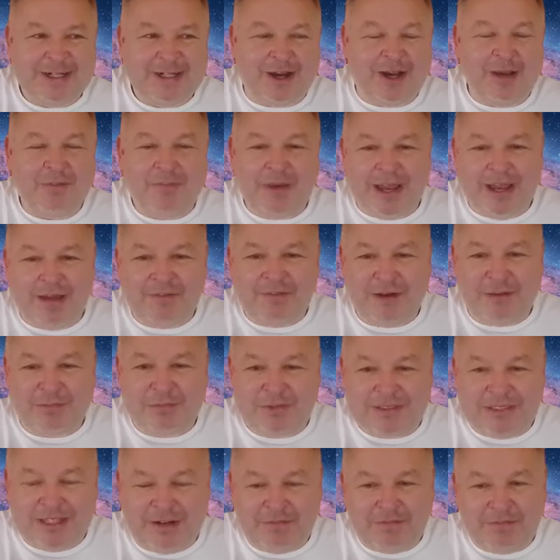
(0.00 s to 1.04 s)
I may have
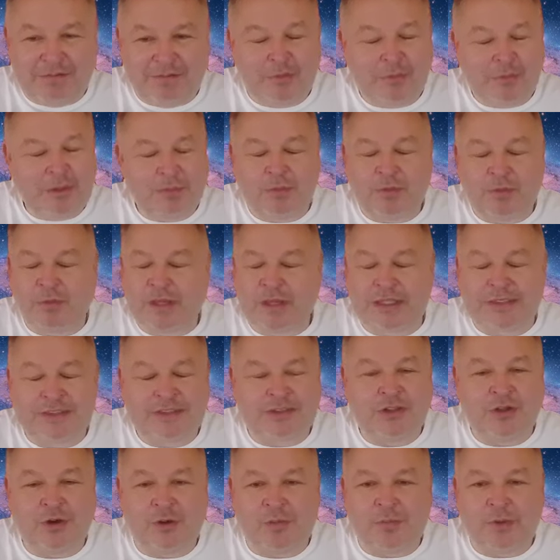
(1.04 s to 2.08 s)
upset a few people.
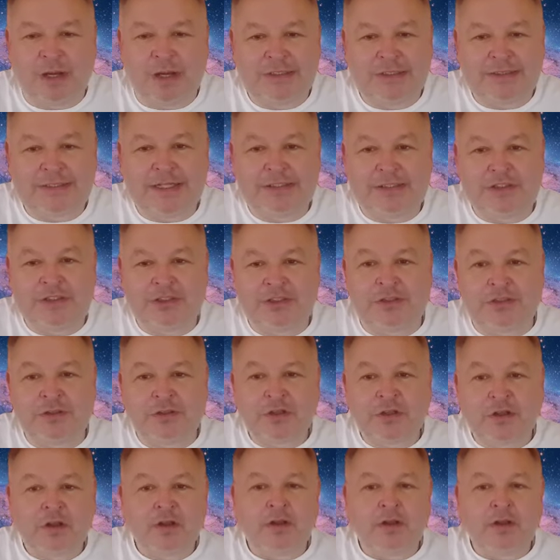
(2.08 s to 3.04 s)
That's not my intention.